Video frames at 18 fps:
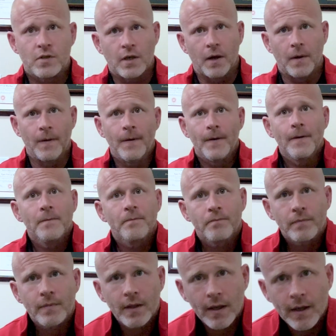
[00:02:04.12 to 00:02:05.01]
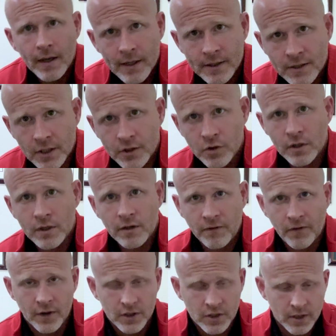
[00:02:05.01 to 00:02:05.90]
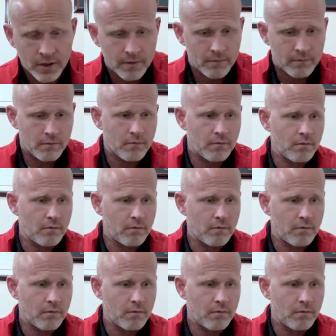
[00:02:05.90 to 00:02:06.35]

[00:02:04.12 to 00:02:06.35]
so SI joint dysfunction